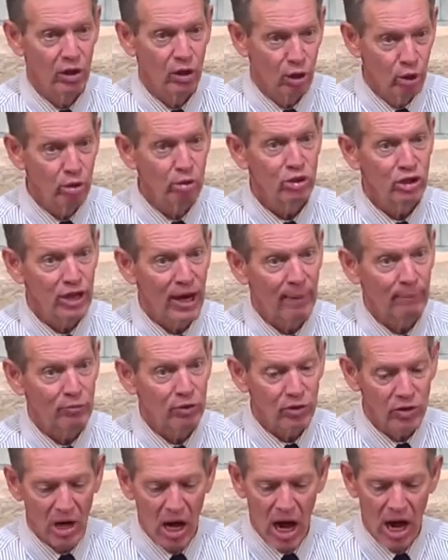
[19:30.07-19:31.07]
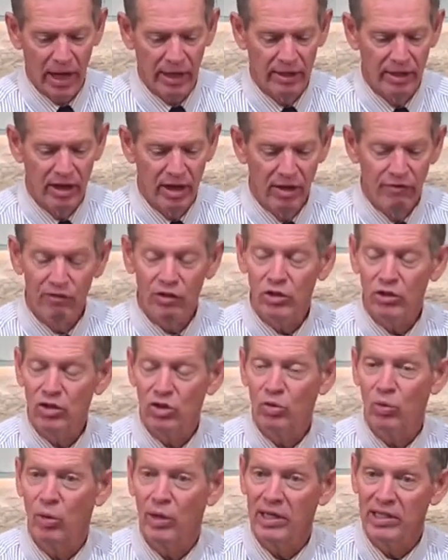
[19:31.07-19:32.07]
Luke chapter 9,
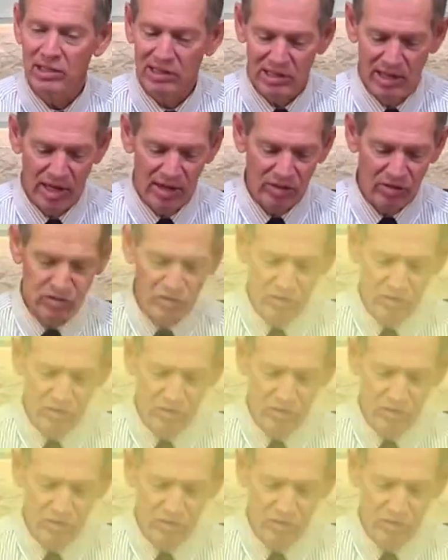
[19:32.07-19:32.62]
verse 26.